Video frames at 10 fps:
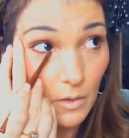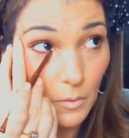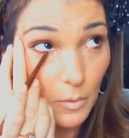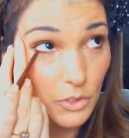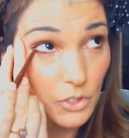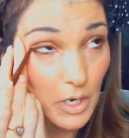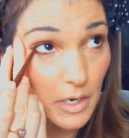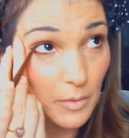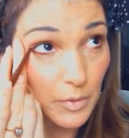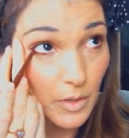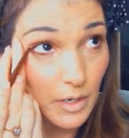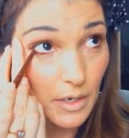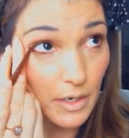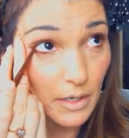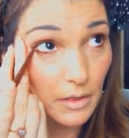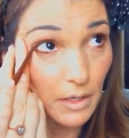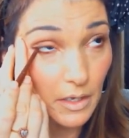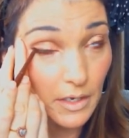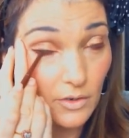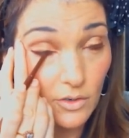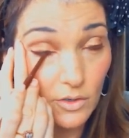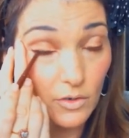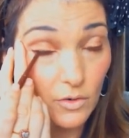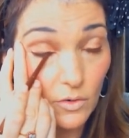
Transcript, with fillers: when trying to apply liner